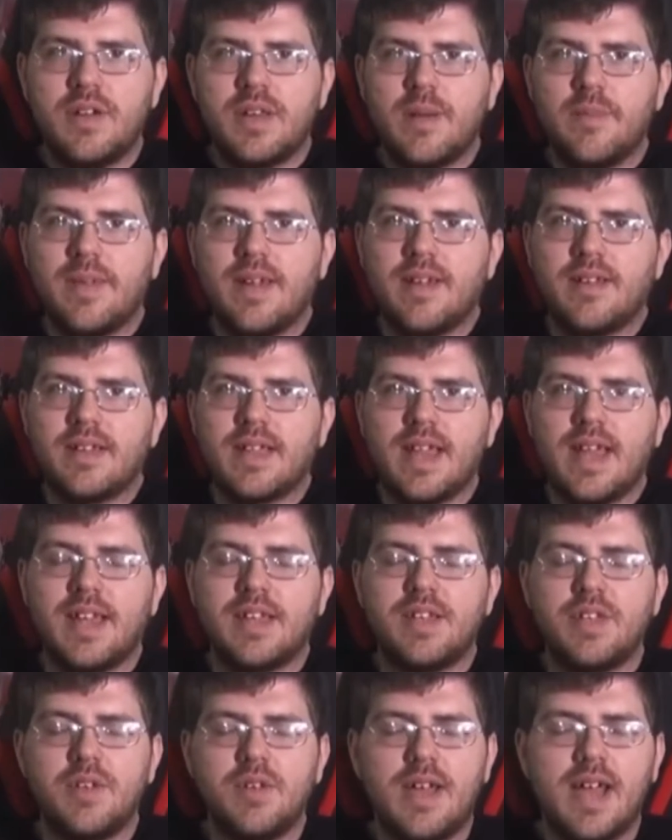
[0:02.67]
and I'm here to
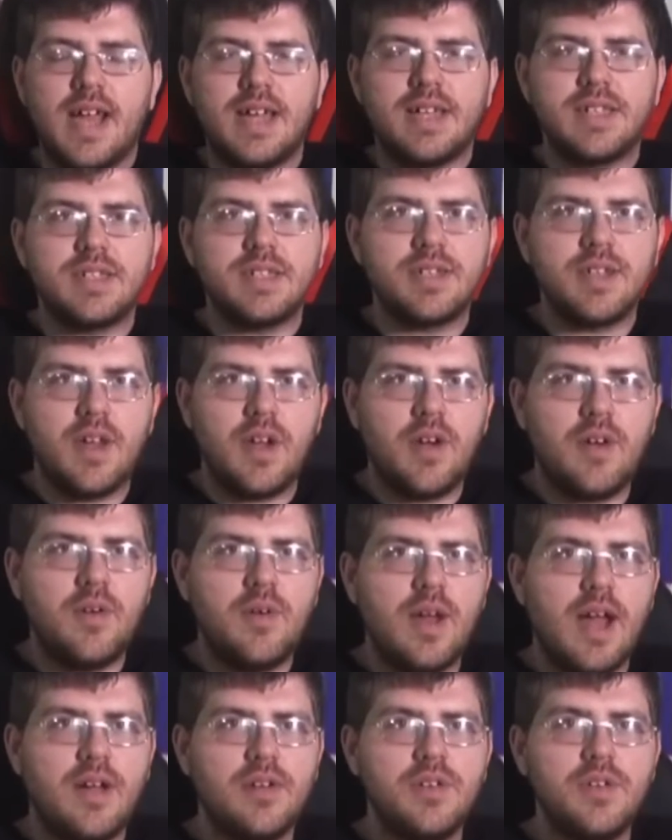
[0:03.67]
let you guys
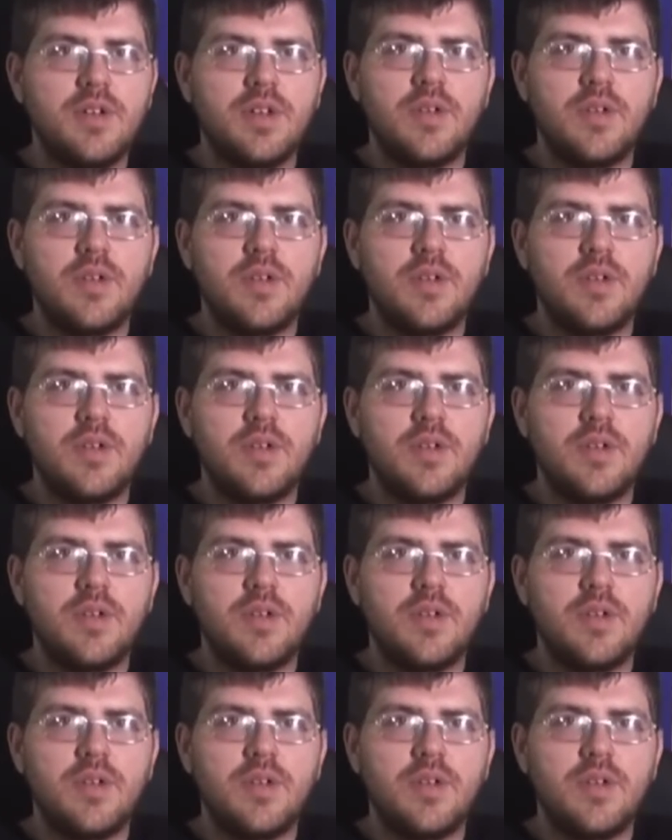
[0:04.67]
know how you